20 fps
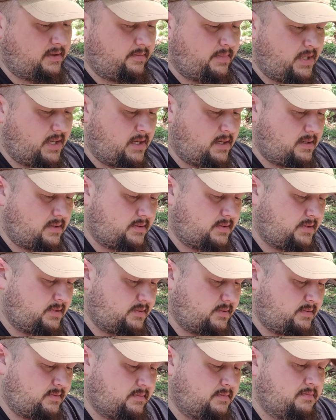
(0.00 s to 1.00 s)
the box.
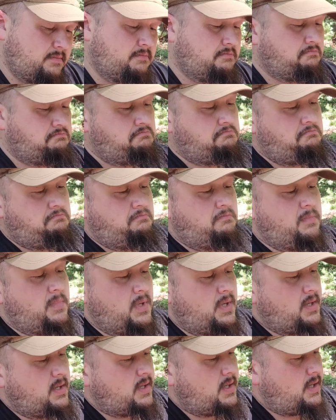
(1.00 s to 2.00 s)

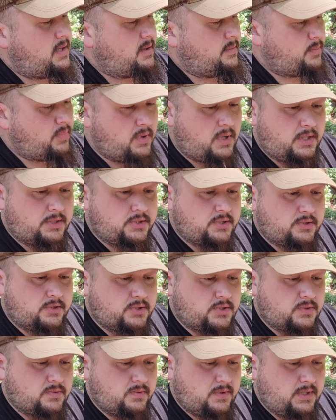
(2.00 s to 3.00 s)
Got our pressure
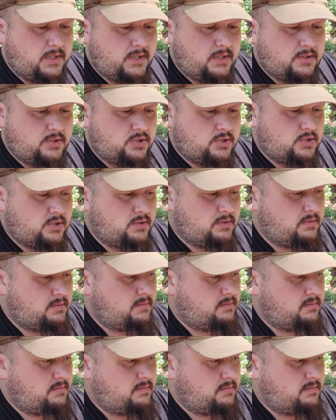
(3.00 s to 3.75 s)
switch.